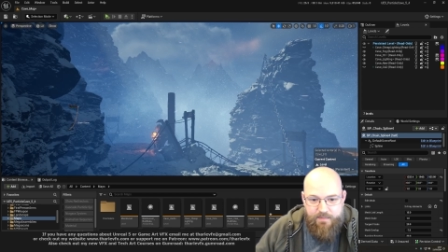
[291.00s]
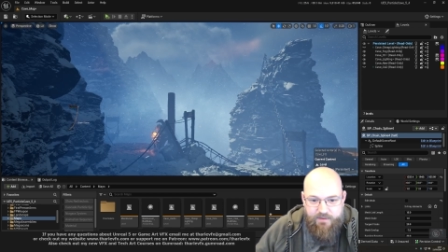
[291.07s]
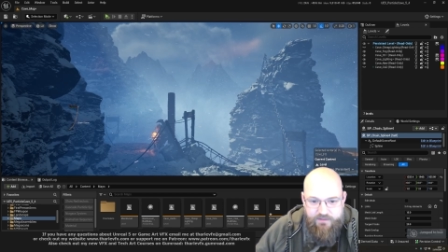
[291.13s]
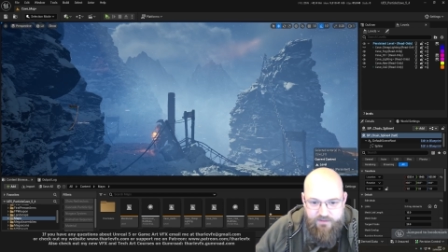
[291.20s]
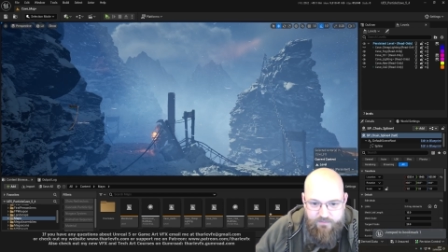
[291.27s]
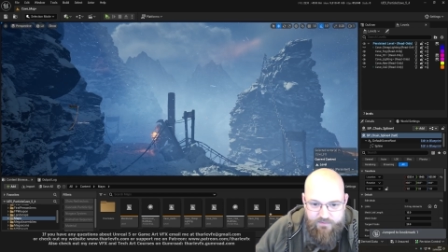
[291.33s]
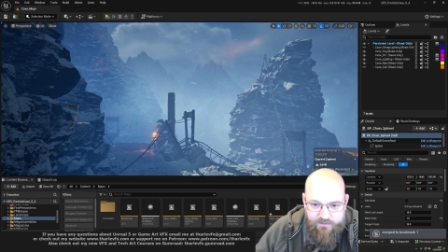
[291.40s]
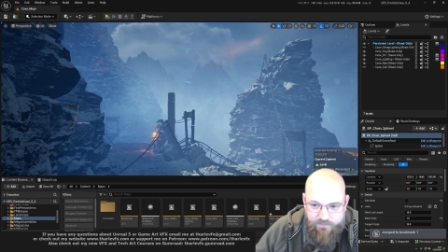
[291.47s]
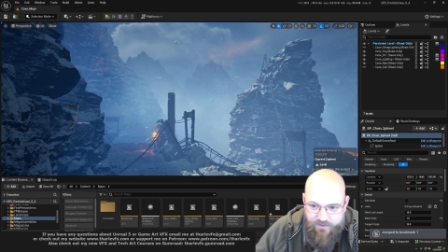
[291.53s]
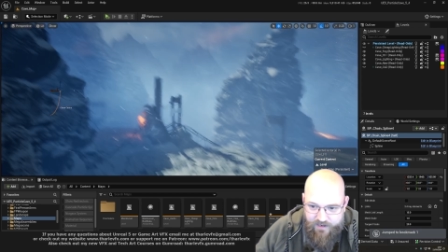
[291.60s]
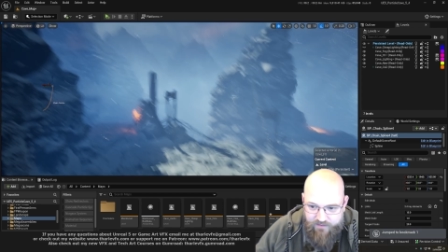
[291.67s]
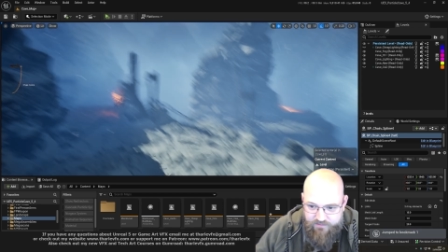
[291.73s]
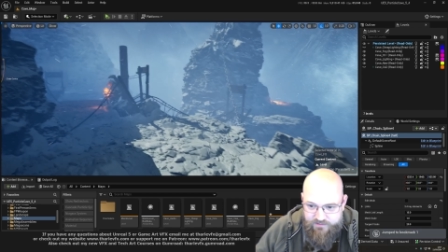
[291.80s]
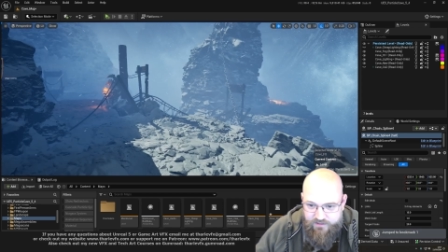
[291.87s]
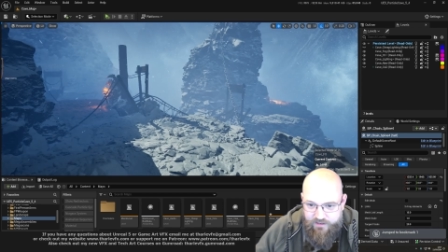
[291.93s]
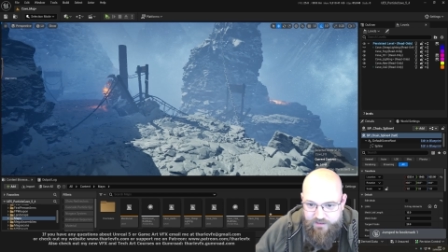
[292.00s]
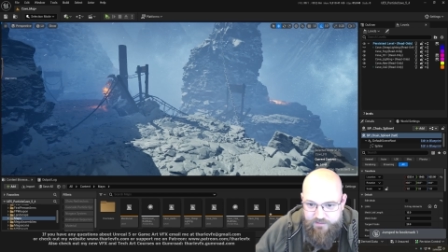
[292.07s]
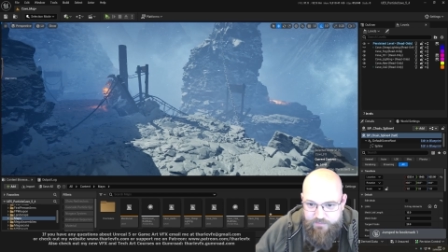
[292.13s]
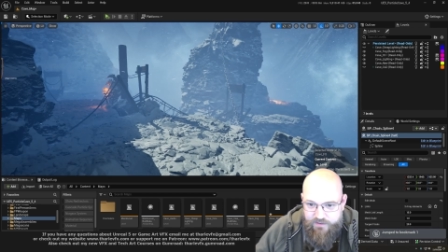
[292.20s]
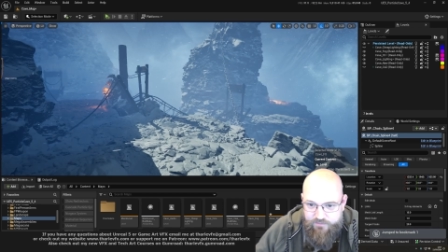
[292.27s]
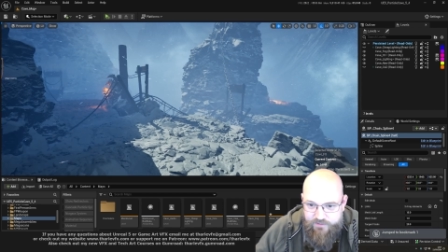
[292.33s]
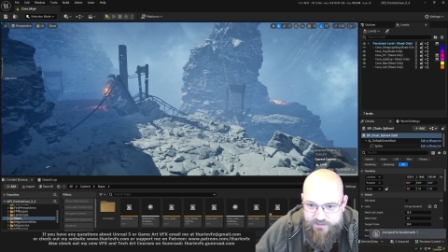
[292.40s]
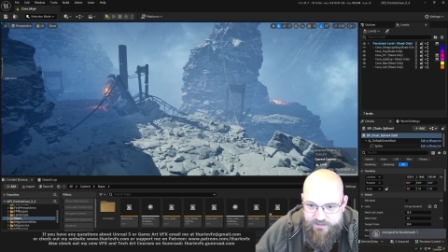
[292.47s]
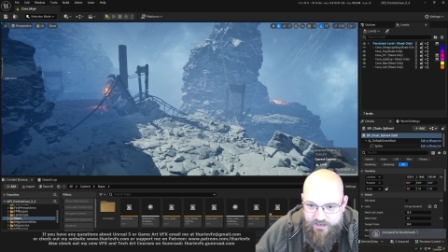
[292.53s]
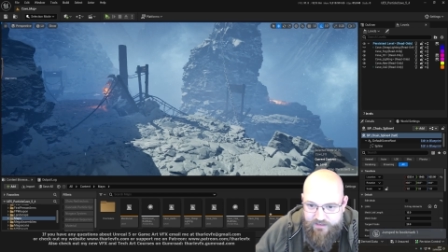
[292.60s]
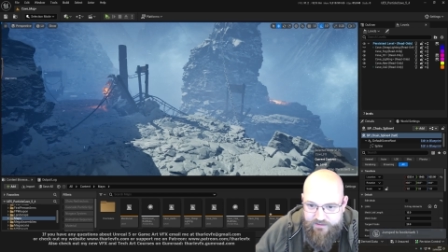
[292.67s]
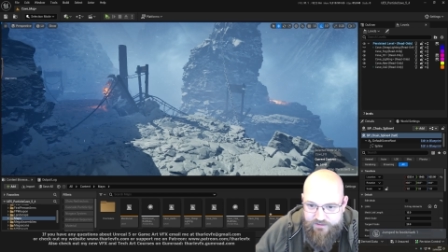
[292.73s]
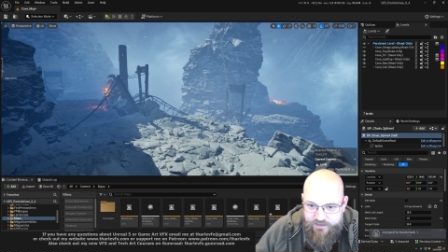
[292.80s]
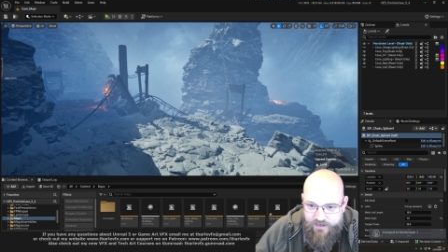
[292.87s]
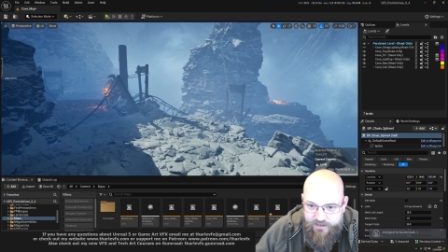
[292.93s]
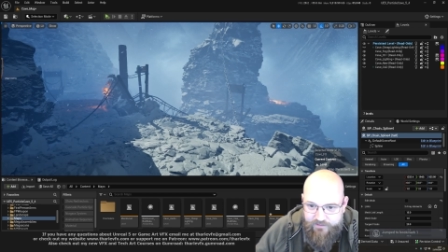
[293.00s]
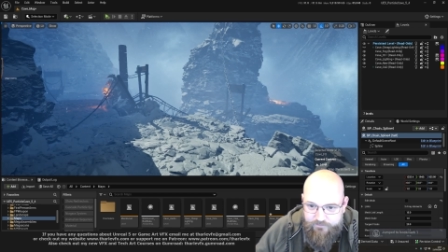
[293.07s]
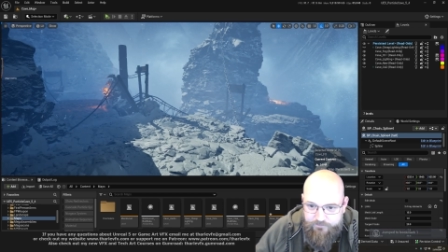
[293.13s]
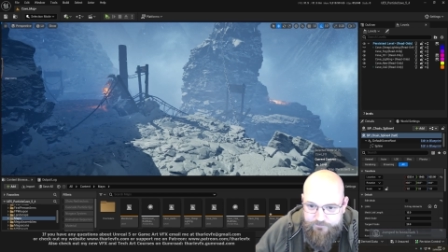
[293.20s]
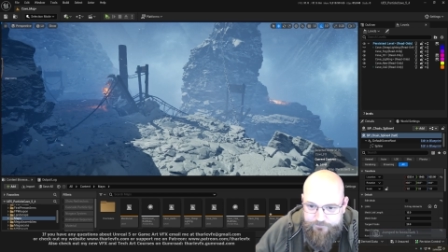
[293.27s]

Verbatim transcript: I'll do it with the one outside, but if we select the chain,